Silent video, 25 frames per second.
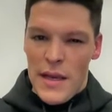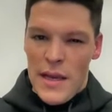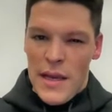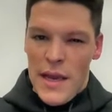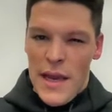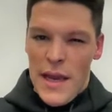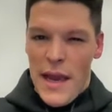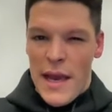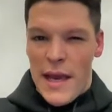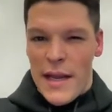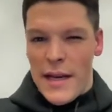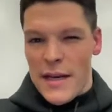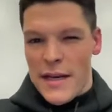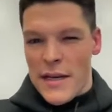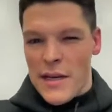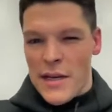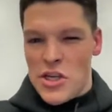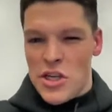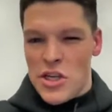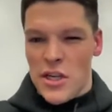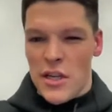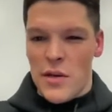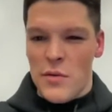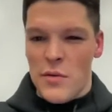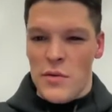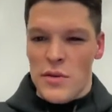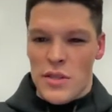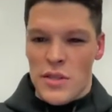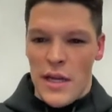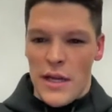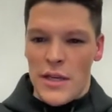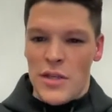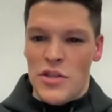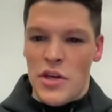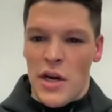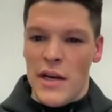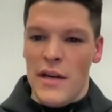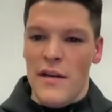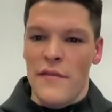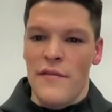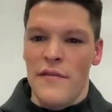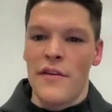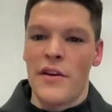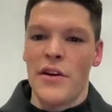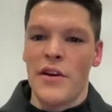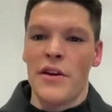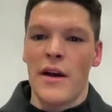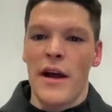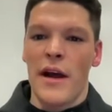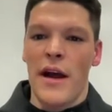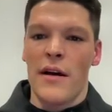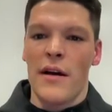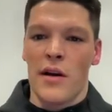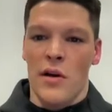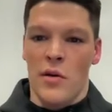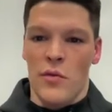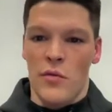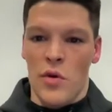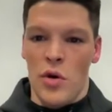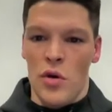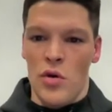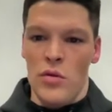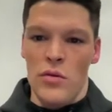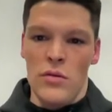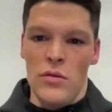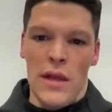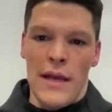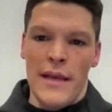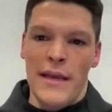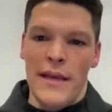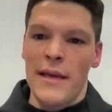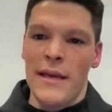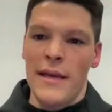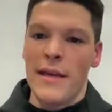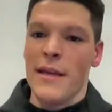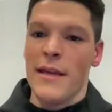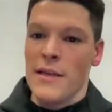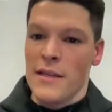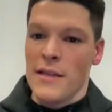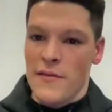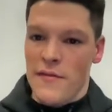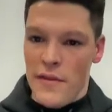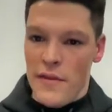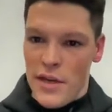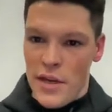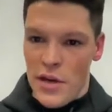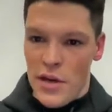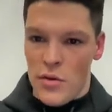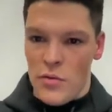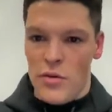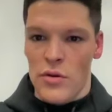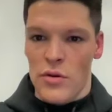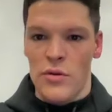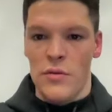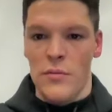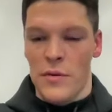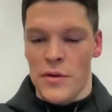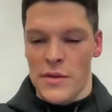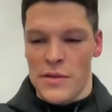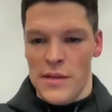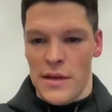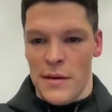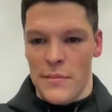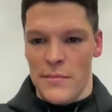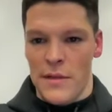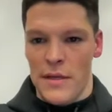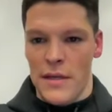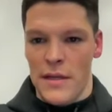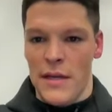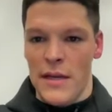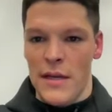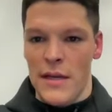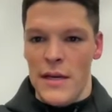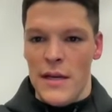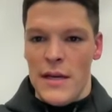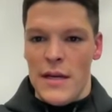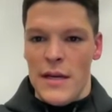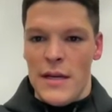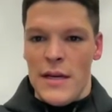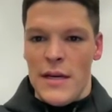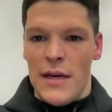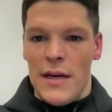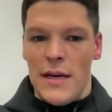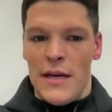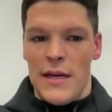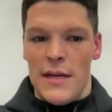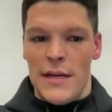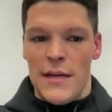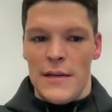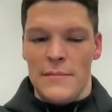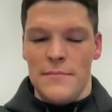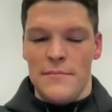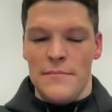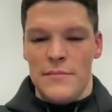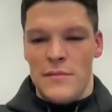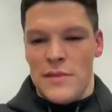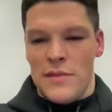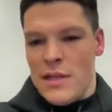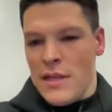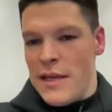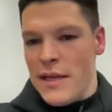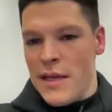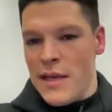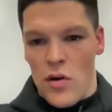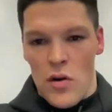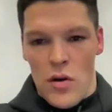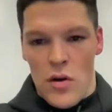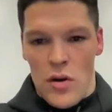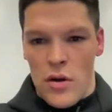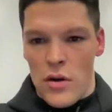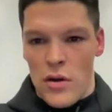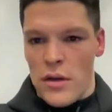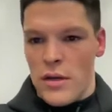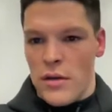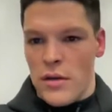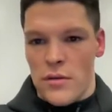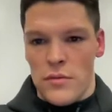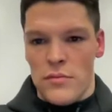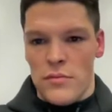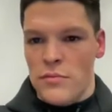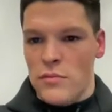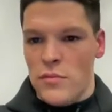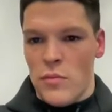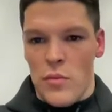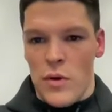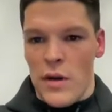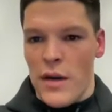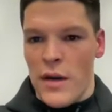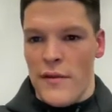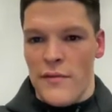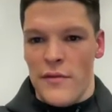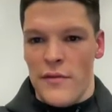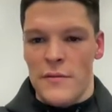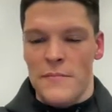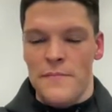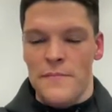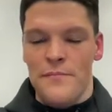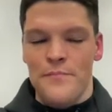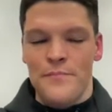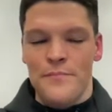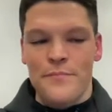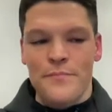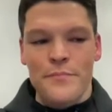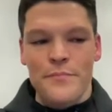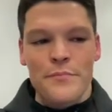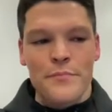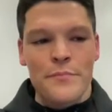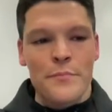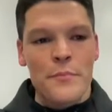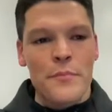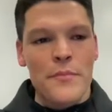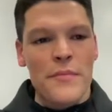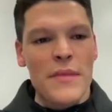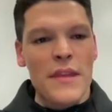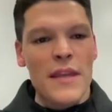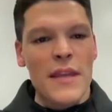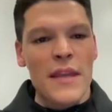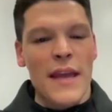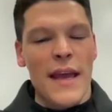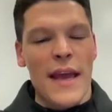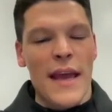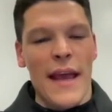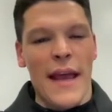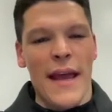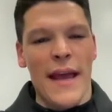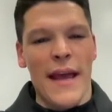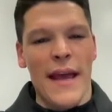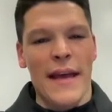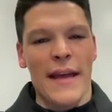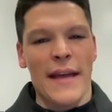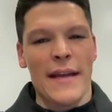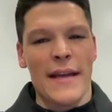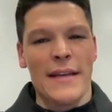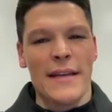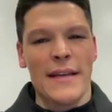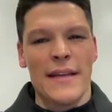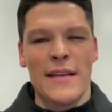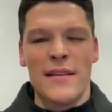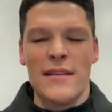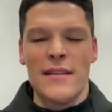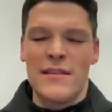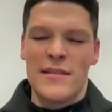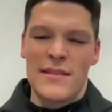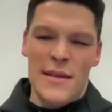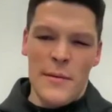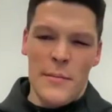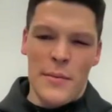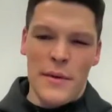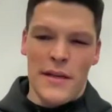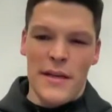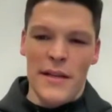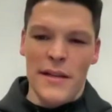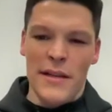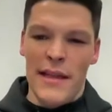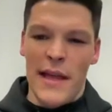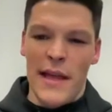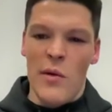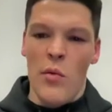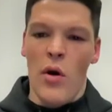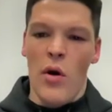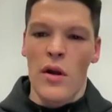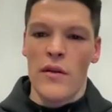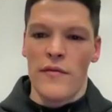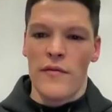and initially was like trying to figure out a role like in his video room or something, to get on or whatever. And typically they want